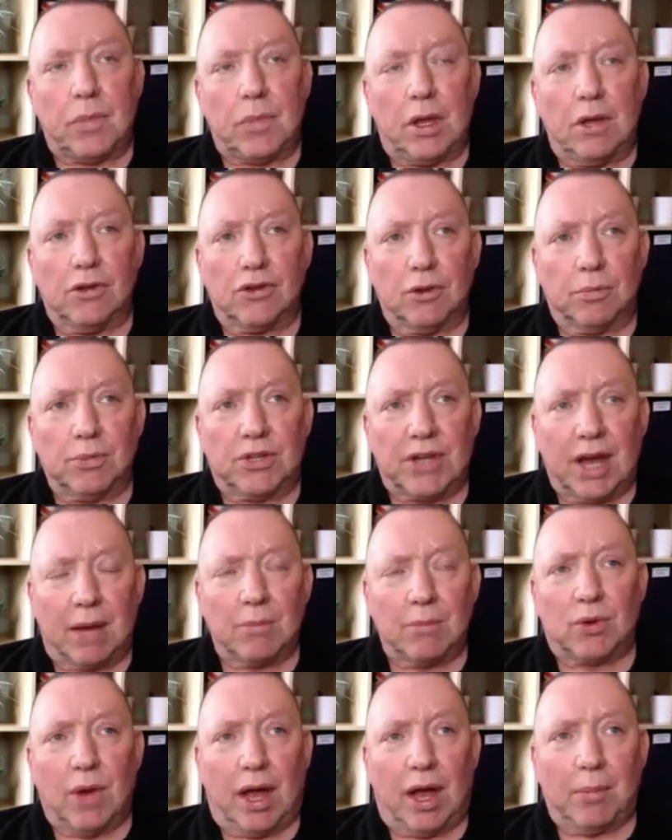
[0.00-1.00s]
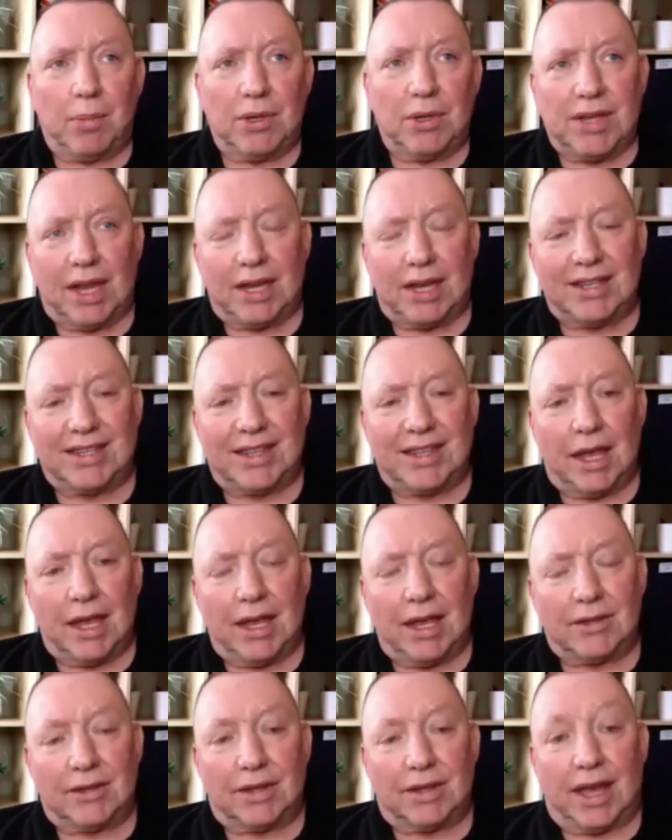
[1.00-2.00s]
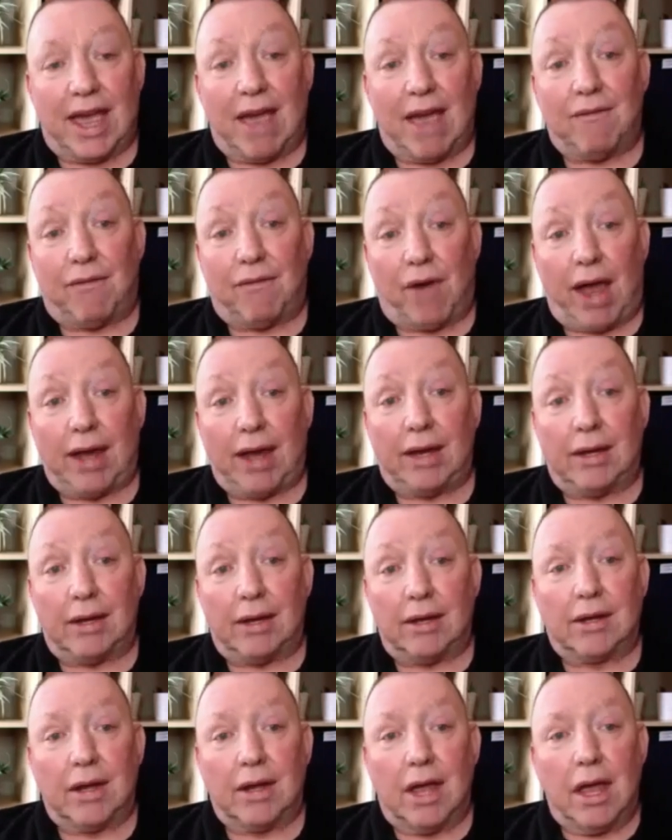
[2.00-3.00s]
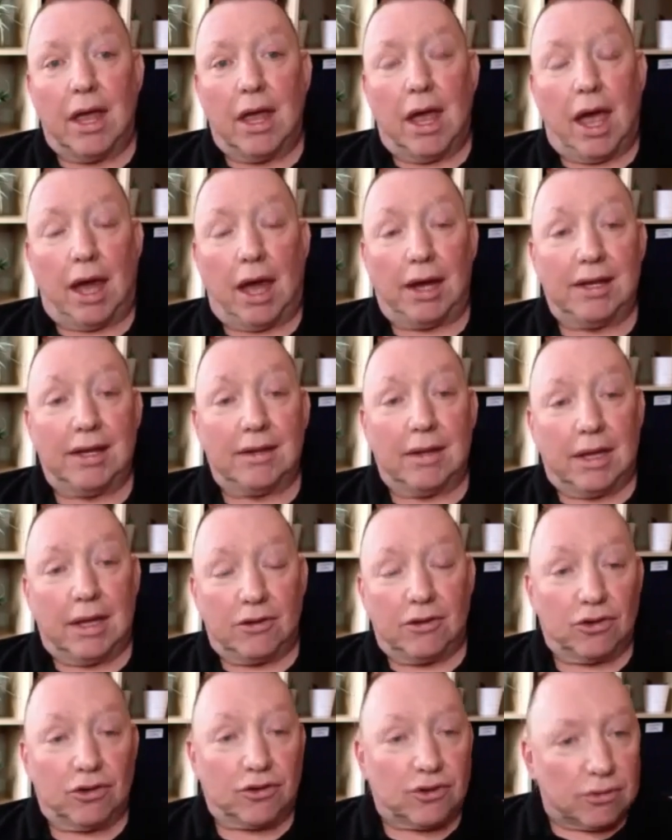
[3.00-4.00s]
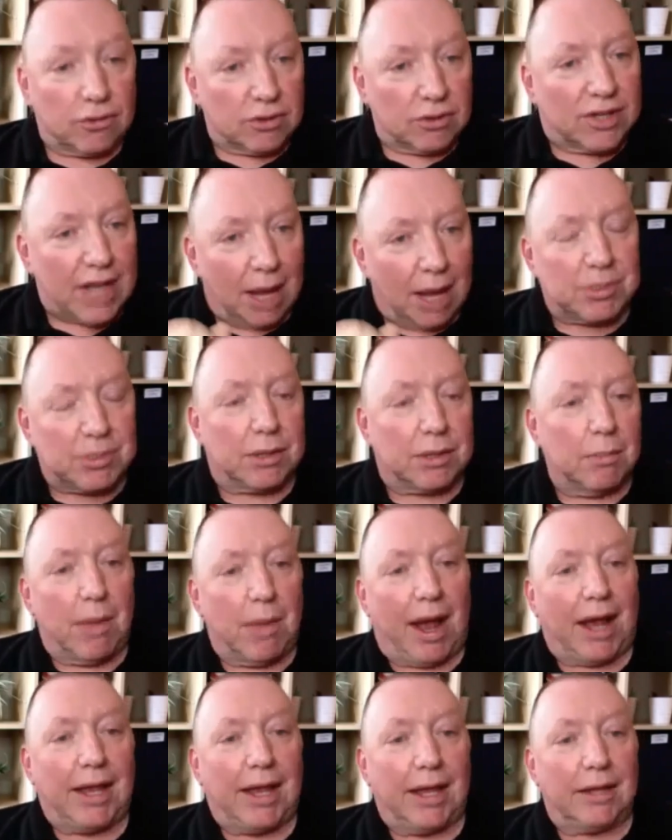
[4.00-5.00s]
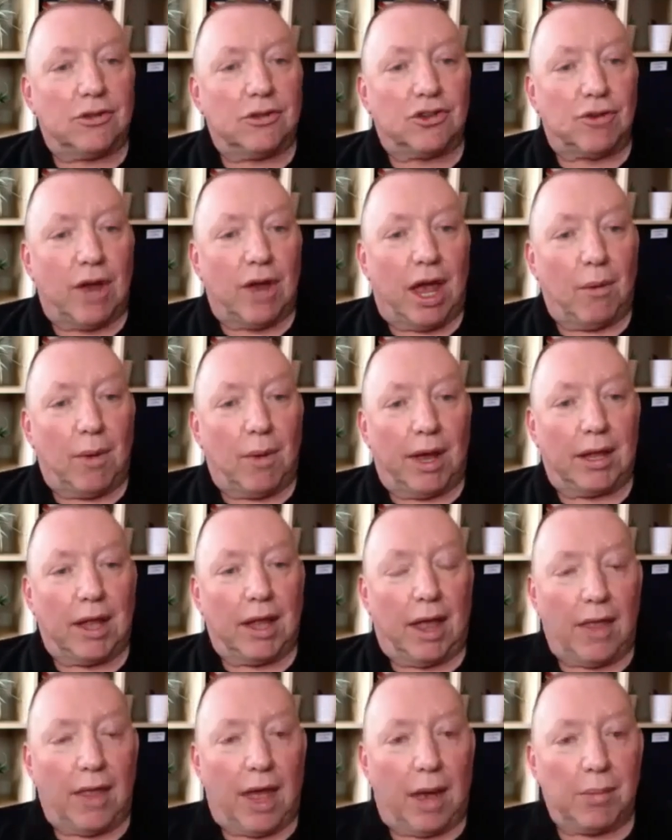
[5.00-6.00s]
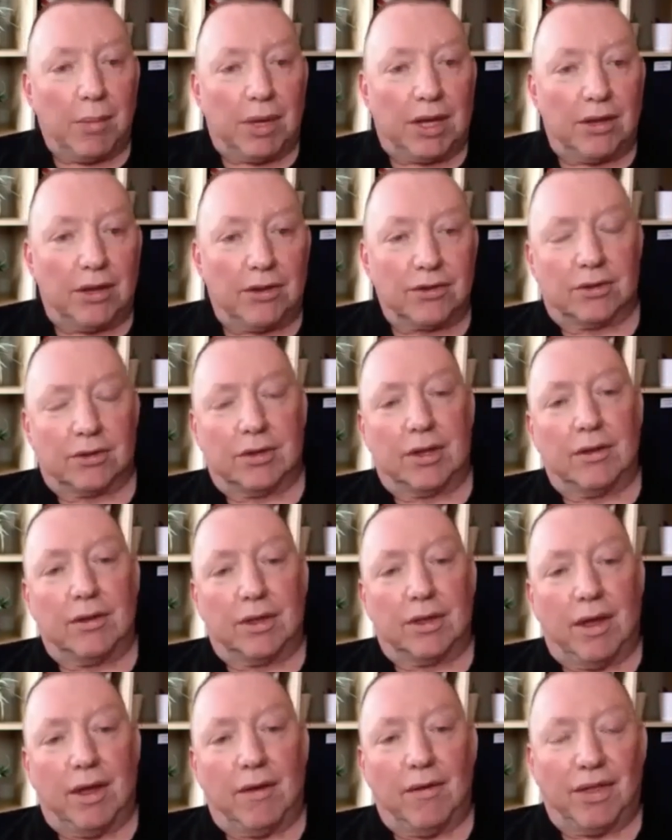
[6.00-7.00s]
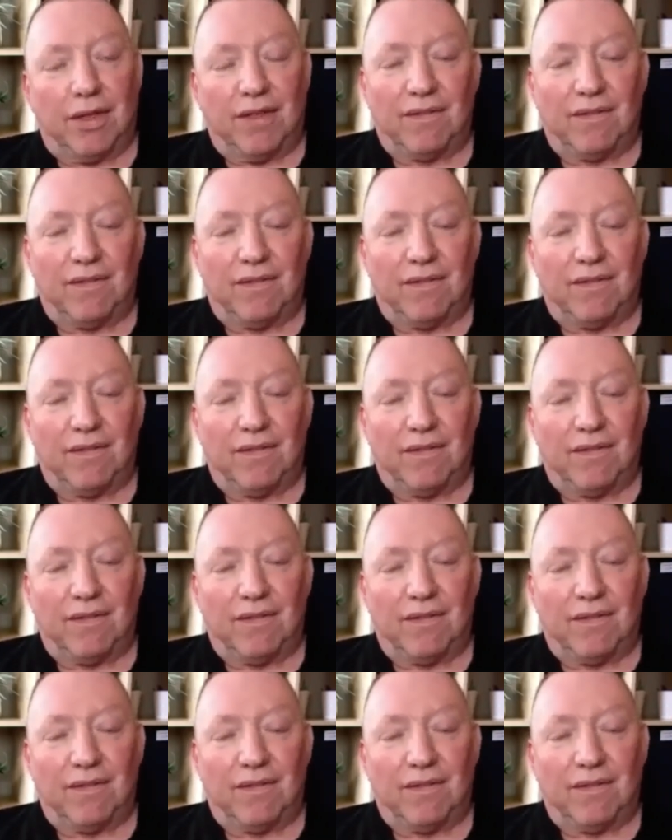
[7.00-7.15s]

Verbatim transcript: sometimes what happens then is that is they get frightened and it, it just snaps them back in straight away like that because the, the, the